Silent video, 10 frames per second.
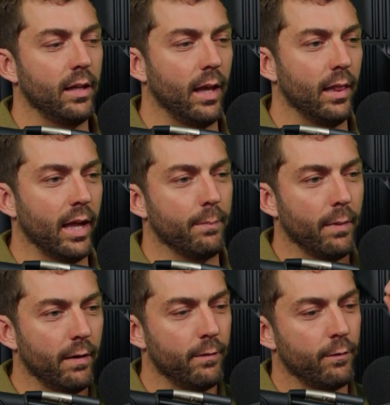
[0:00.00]
like
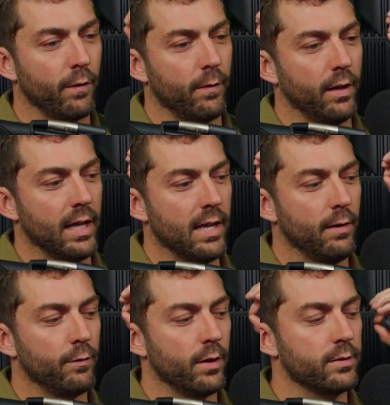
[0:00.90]

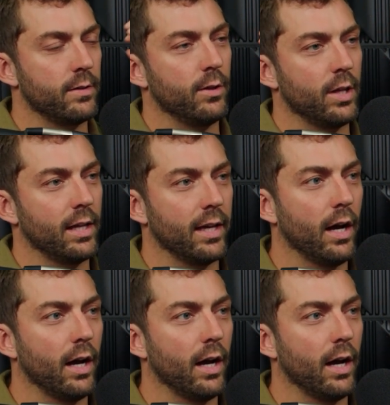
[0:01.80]
for those of you who think like,